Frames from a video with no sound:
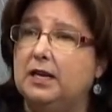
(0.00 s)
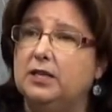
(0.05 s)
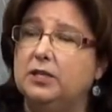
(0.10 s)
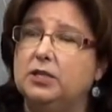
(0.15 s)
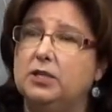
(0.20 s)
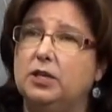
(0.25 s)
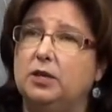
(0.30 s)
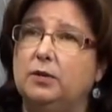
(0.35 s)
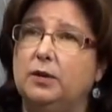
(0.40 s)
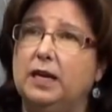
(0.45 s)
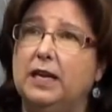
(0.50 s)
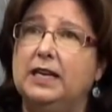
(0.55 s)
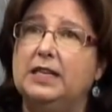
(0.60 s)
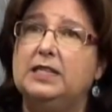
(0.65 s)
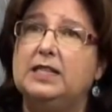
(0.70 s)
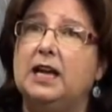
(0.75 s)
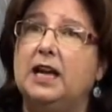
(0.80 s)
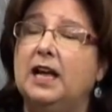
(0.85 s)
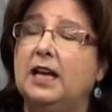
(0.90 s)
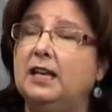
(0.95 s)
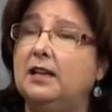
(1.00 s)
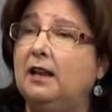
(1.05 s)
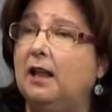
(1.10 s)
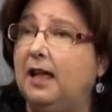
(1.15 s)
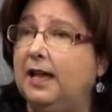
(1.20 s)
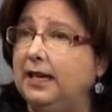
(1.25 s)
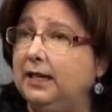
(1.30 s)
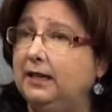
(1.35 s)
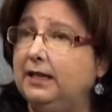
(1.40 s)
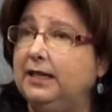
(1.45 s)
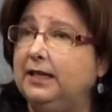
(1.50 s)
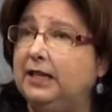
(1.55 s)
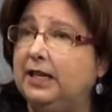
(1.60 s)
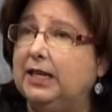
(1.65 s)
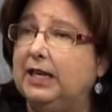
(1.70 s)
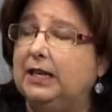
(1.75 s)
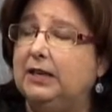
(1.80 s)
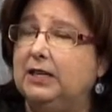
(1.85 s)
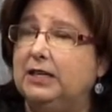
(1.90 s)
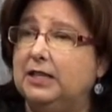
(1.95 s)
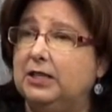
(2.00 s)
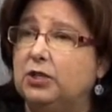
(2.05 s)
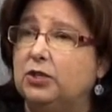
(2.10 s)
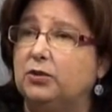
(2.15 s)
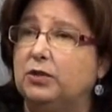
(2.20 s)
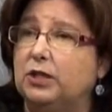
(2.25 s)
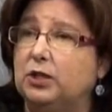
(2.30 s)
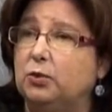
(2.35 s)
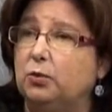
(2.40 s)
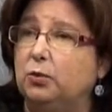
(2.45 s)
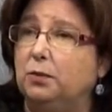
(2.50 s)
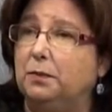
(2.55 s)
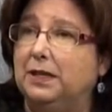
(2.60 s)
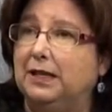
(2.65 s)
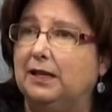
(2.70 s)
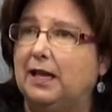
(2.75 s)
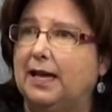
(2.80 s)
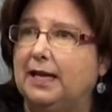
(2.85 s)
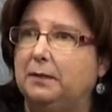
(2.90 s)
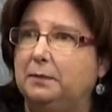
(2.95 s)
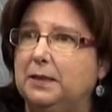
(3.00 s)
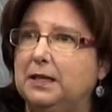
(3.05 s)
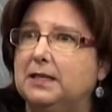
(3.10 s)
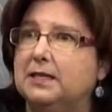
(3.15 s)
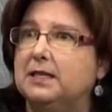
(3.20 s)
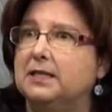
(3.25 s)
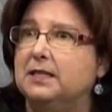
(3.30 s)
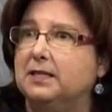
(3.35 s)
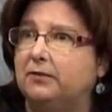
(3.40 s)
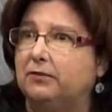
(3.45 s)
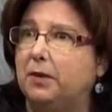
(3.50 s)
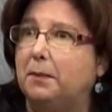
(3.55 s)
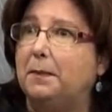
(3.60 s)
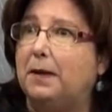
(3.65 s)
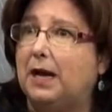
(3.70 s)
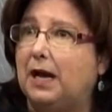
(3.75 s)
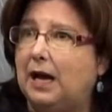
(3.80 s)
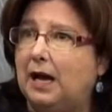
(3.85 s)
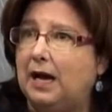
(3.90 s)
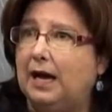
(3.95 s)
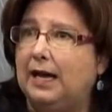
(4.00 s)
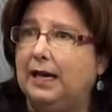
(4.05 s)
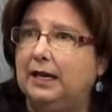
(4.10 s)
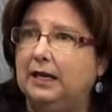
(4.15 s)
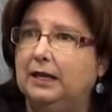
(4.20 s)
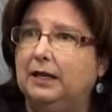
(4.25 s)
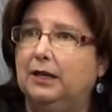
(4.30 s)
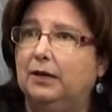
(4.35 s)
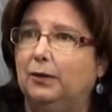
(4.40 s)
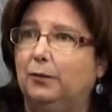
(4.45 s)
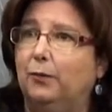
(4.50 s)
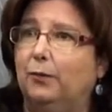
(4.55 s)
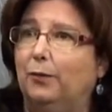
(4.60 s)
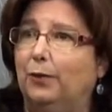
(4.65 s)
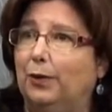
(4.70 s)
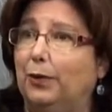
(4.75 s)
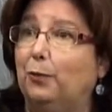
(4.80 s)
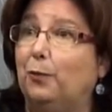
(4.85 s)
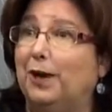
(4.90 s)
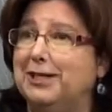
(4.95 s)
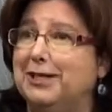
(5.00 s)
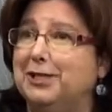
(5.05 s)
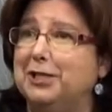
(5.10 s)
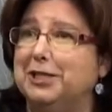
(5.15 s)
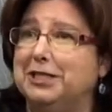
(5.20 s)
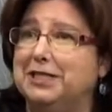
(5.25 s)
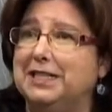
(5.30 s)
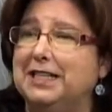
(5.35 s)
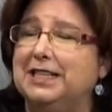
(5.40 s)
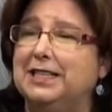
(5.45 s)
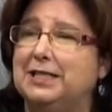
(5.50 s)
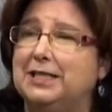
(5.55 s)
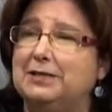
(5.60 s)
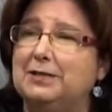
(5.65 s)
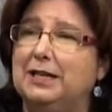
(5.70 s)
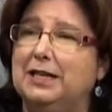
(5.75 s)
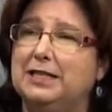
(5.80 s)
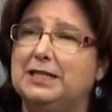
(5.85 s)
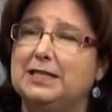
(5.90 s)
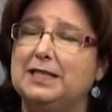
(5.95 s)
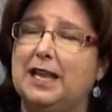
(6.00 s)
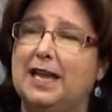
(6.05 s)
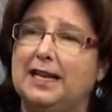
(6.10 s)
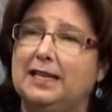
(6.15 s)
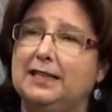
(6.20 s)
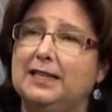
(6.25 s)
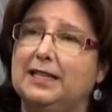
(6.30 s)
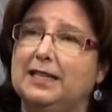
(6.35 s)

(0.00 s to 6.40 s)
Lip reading: So it's unlikely that the districts will be like pieces of a pie, with wedges. It's likely